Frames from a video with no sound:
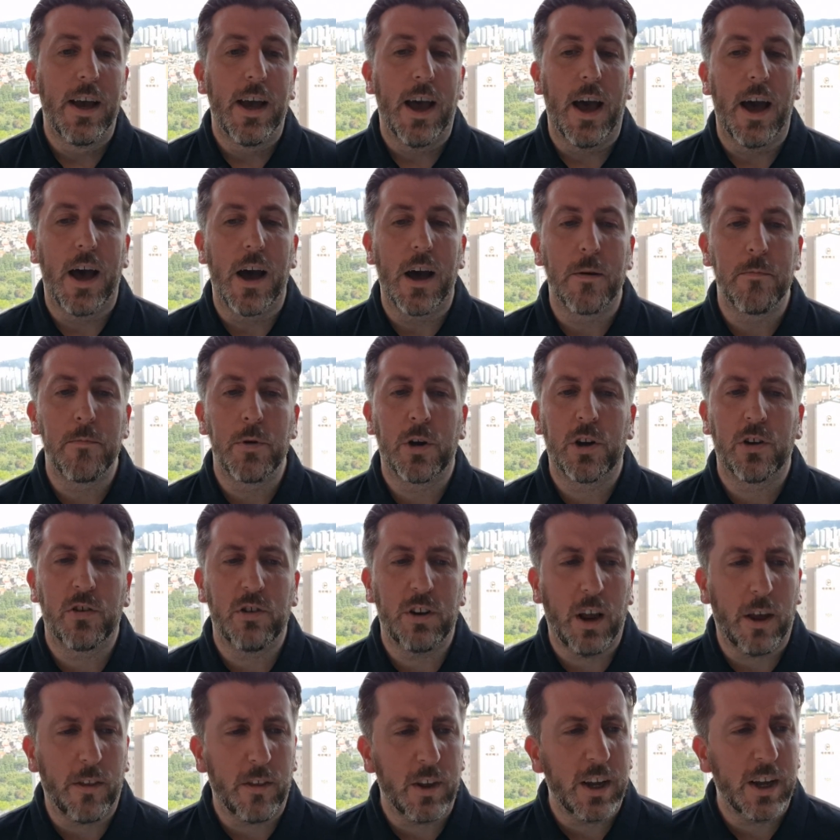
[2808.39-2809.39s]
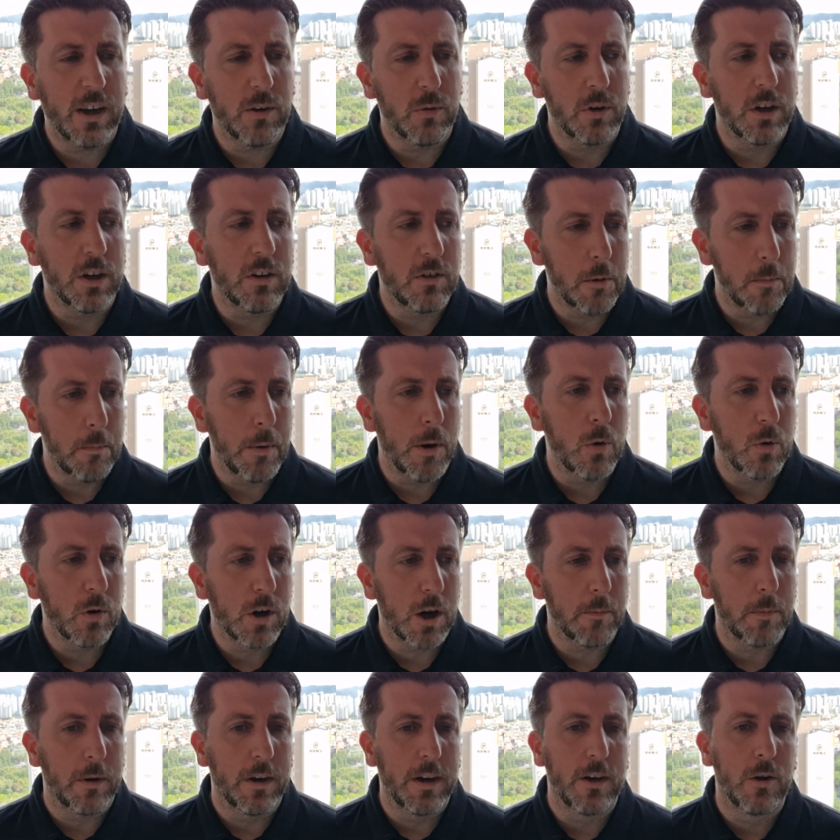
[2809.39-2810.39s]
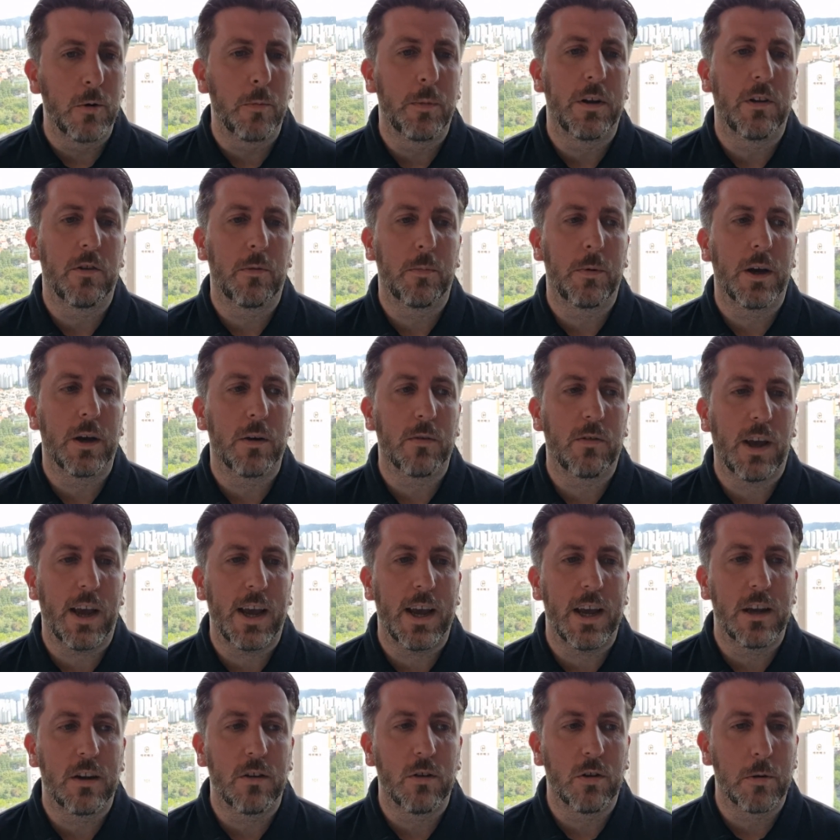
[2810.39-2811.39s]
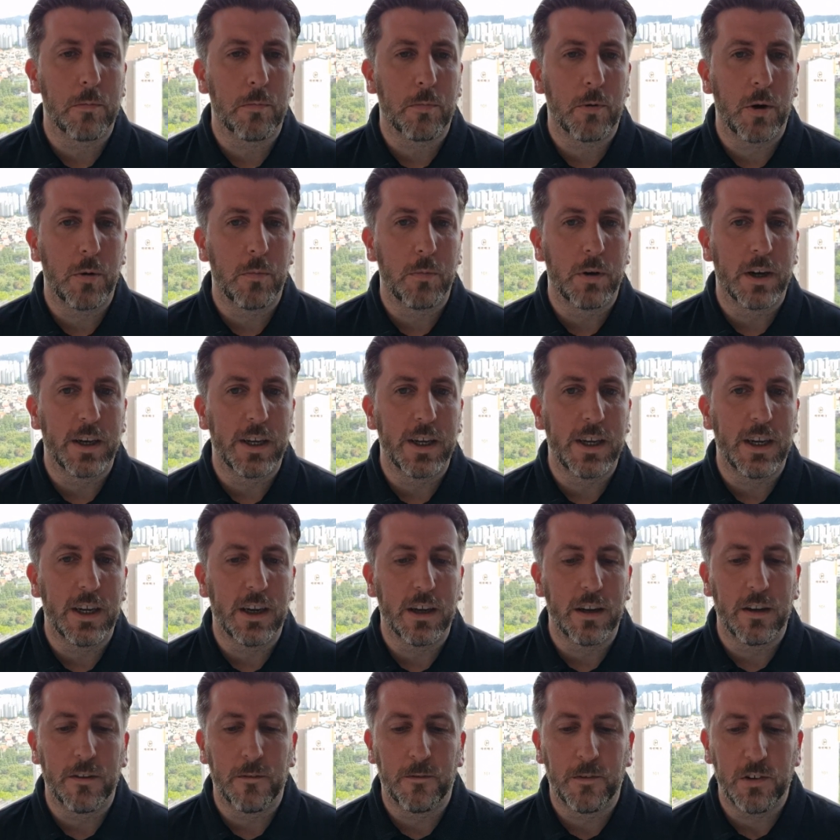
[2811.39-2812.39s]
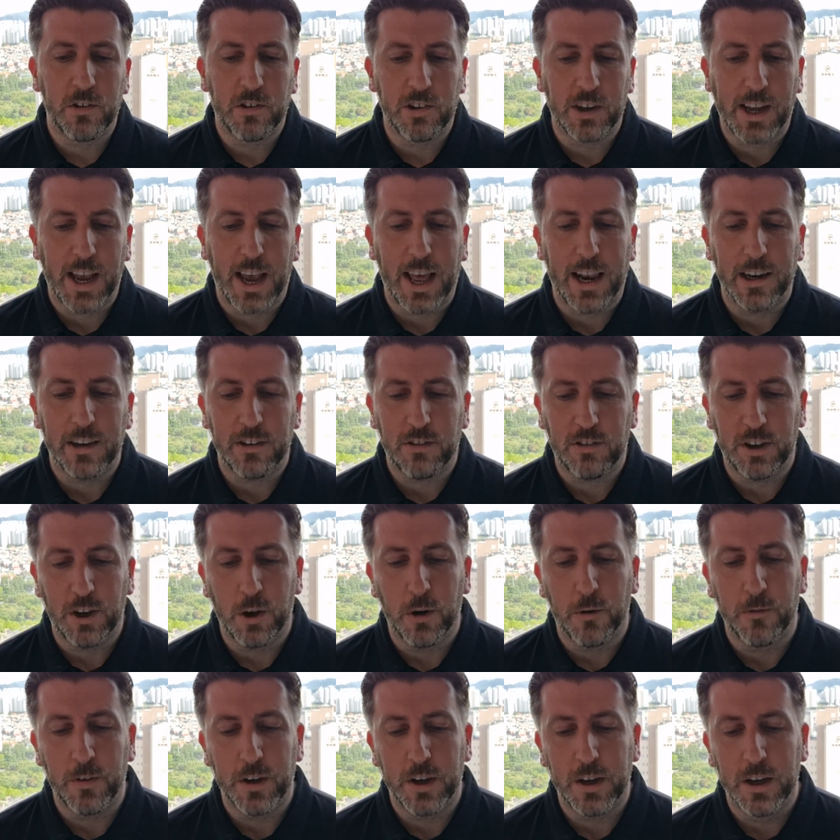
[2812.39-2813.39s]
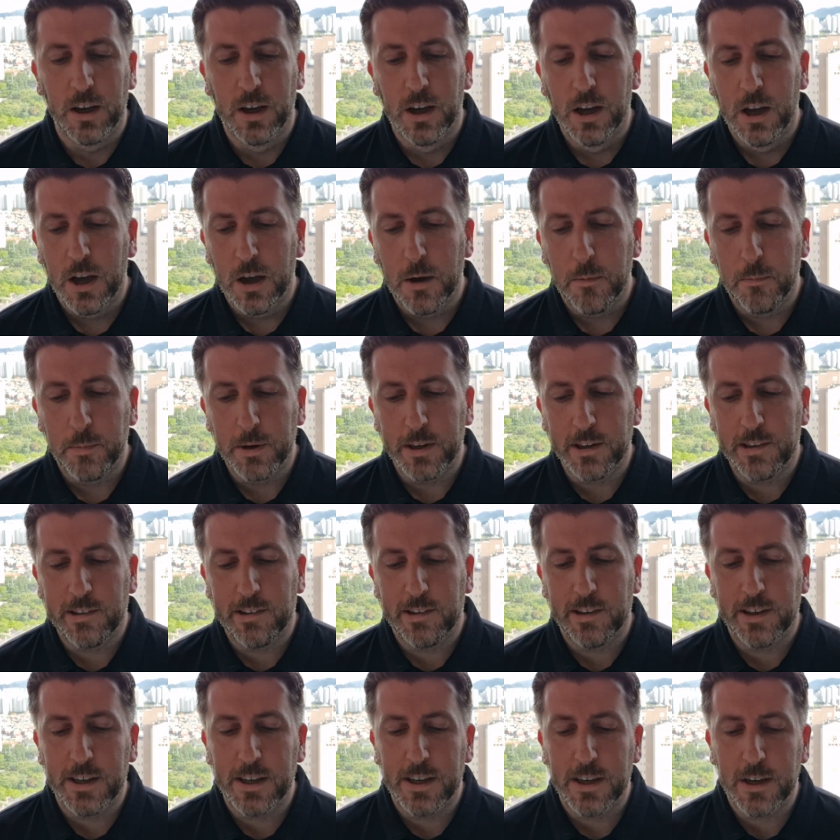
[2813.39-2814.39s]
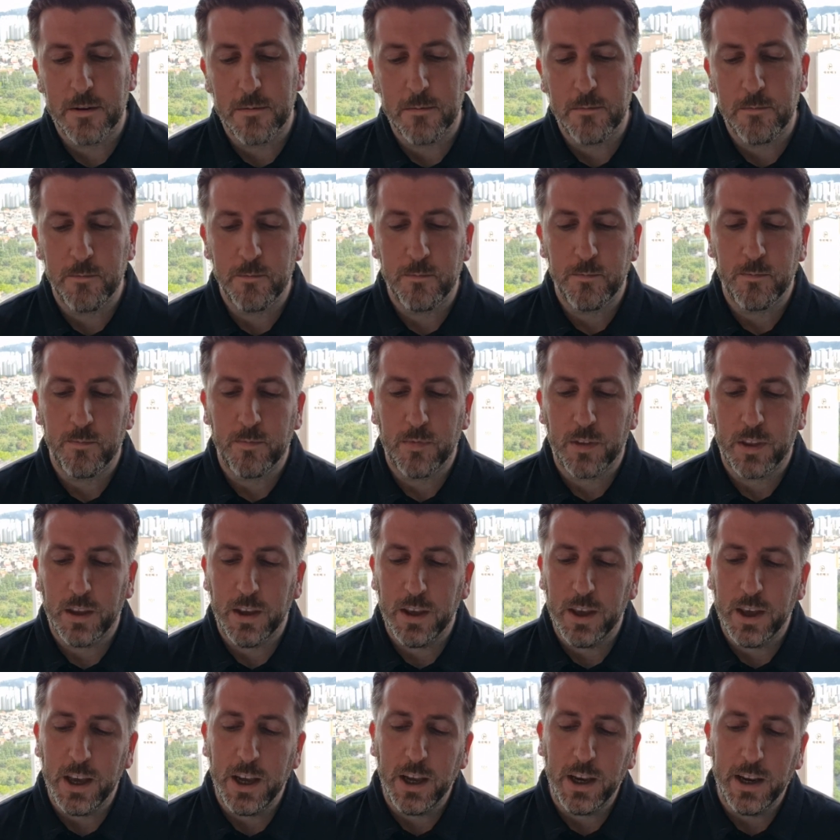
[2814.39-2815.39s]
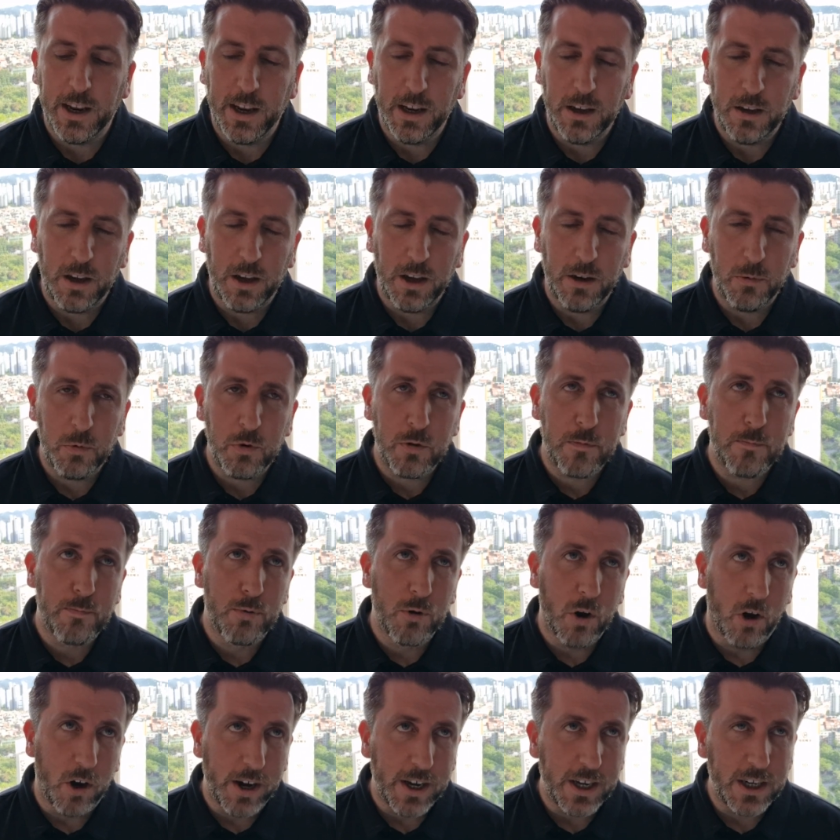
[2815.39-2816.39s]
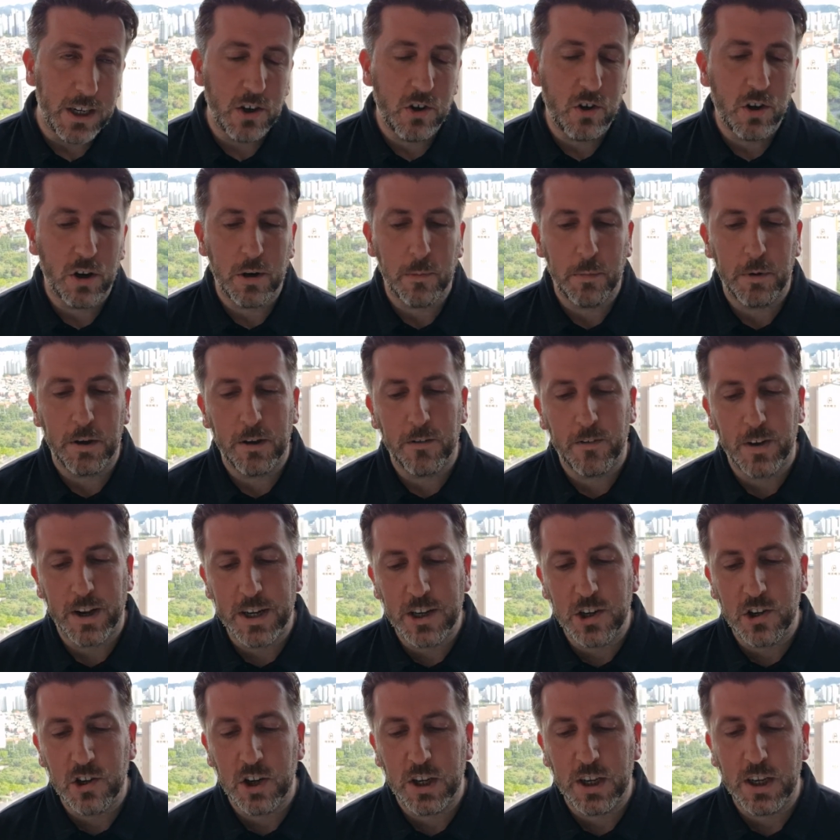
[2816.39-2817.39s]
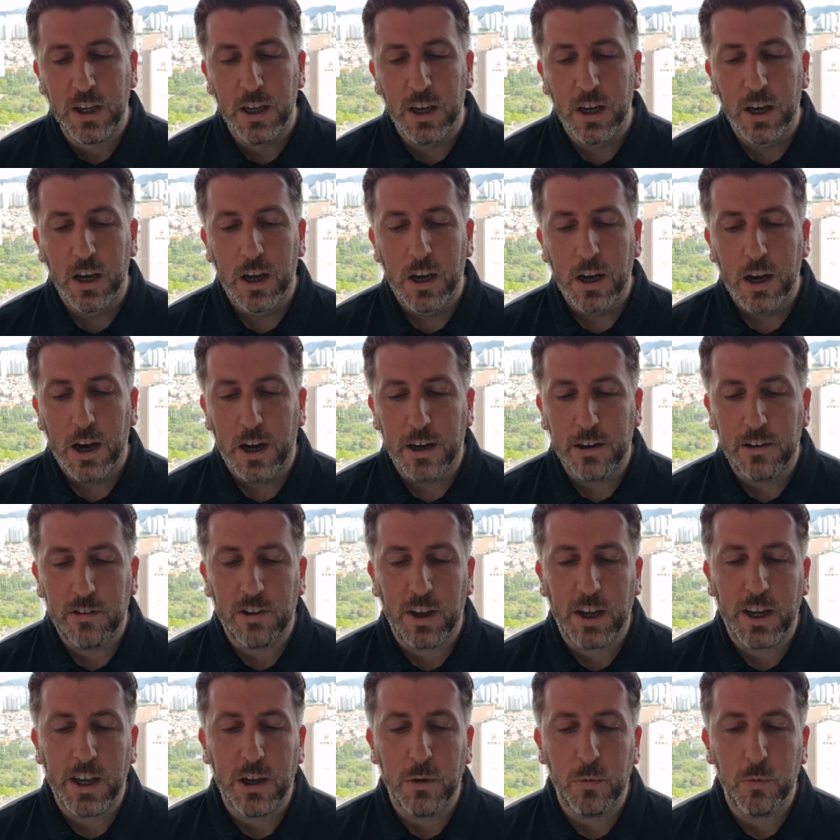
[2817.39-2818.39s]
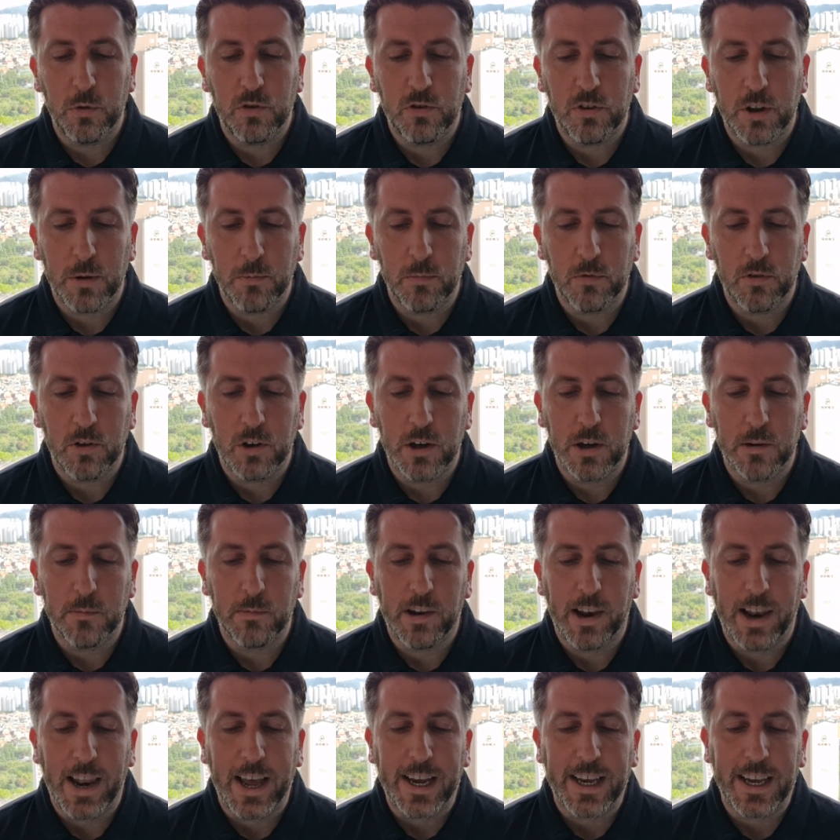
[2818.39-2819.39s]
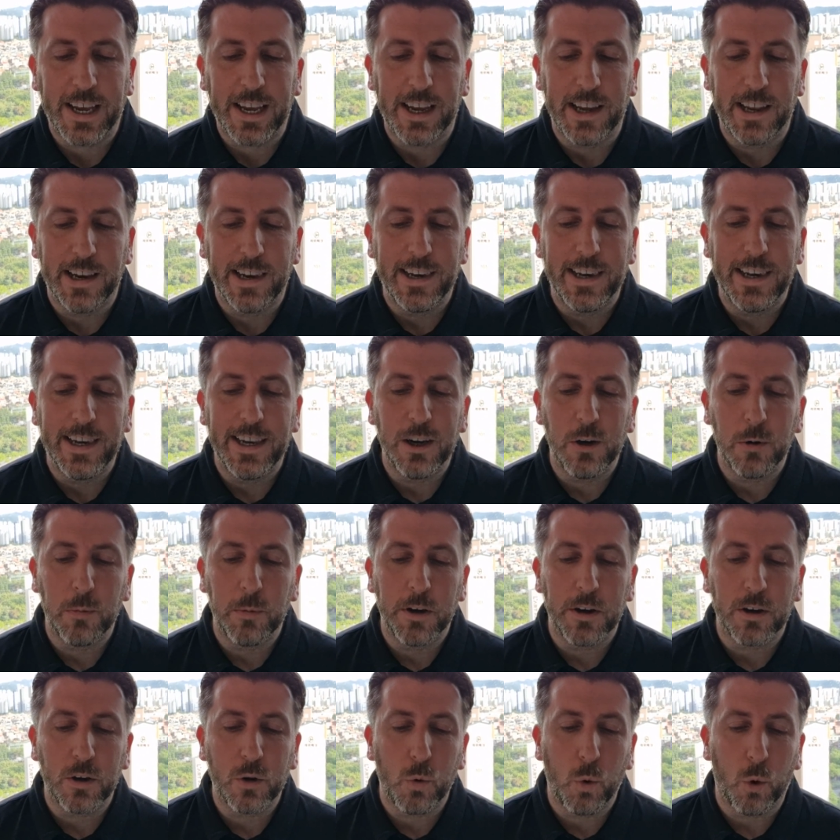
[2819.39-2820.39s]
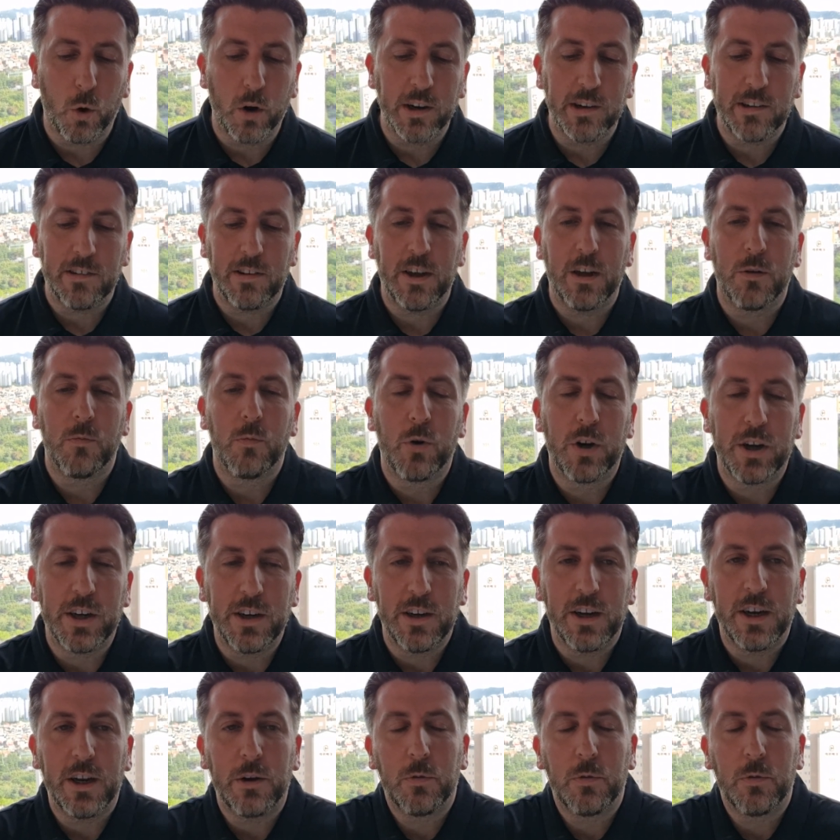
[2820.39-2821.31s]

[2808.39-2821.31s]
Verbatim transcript: Uh, because I think he'll need to bulk up a little bit to be able to handle the Premier League and the physicality of it. But um, yeah, he, he, was bright. He showed a bit of energy. I'd say he was sometimes lacking a little bit of quality in what he did.